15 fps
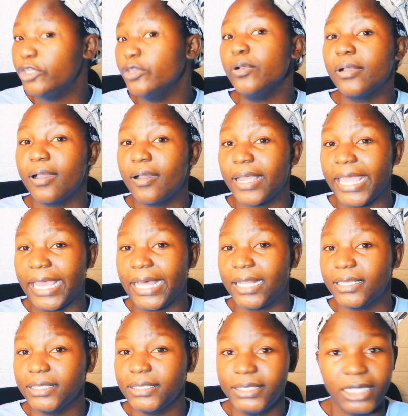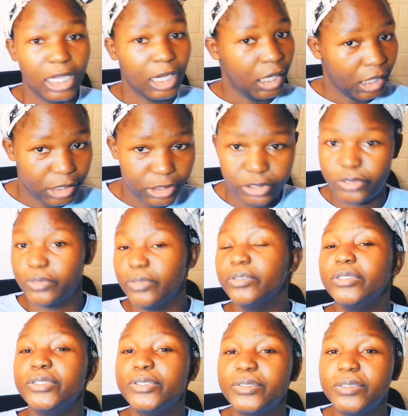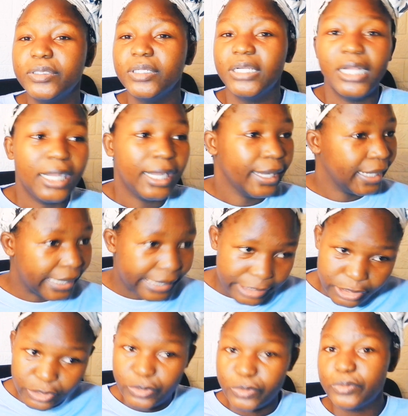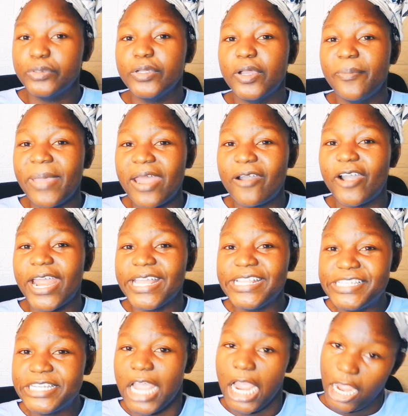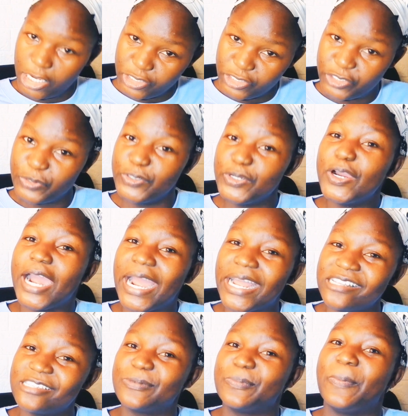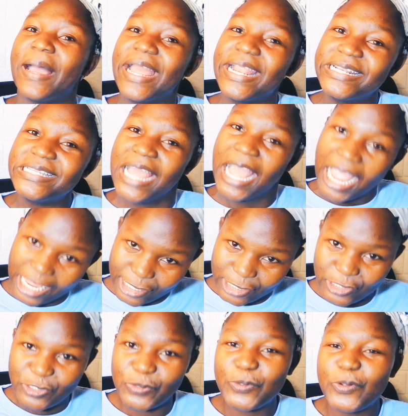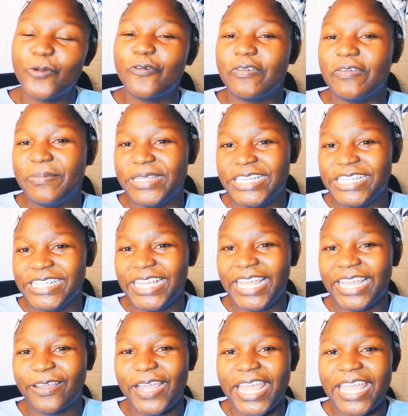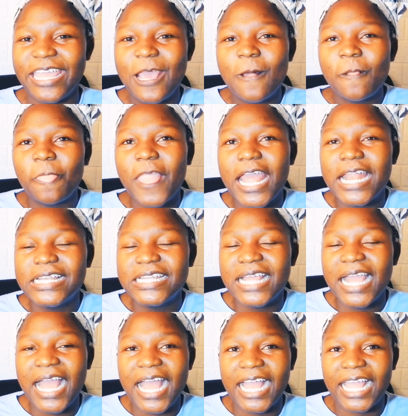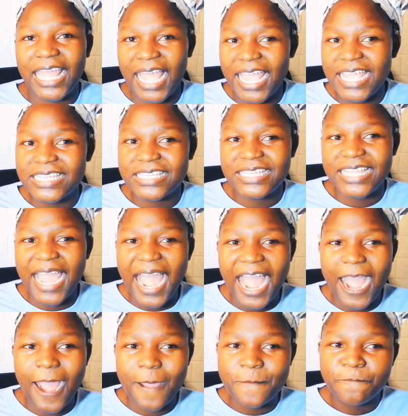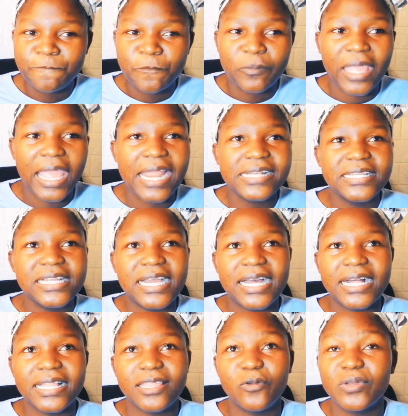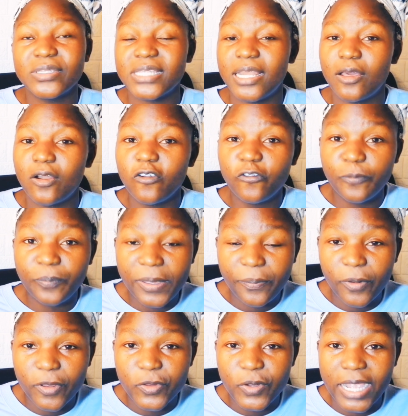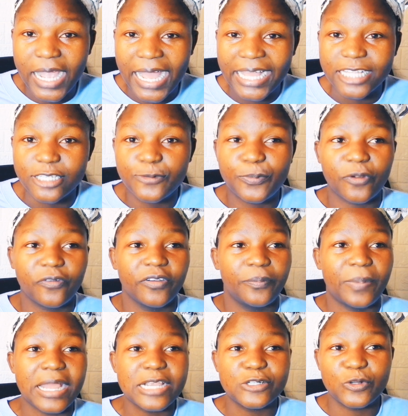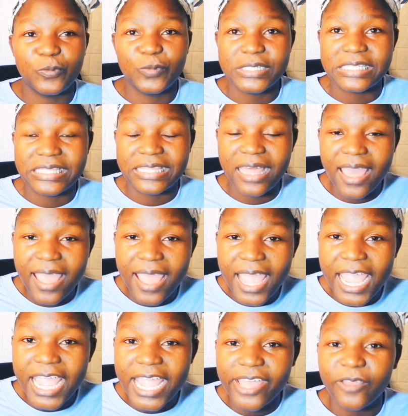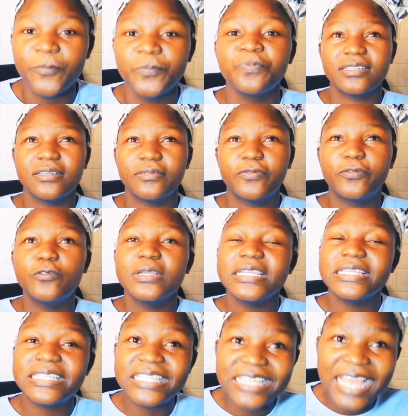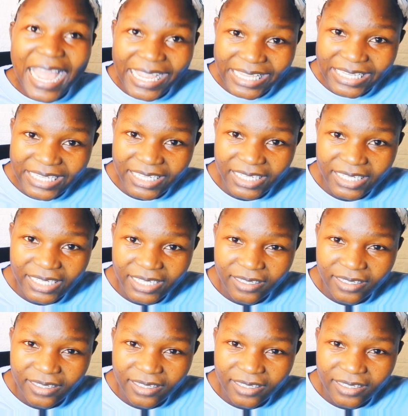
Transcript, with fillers: you go girl and uh, do you and uh, do your marriage and uh, do your husband and do your family okay and uh guys yeah and uh there was a lot of people you guys prophet passion was there fungisai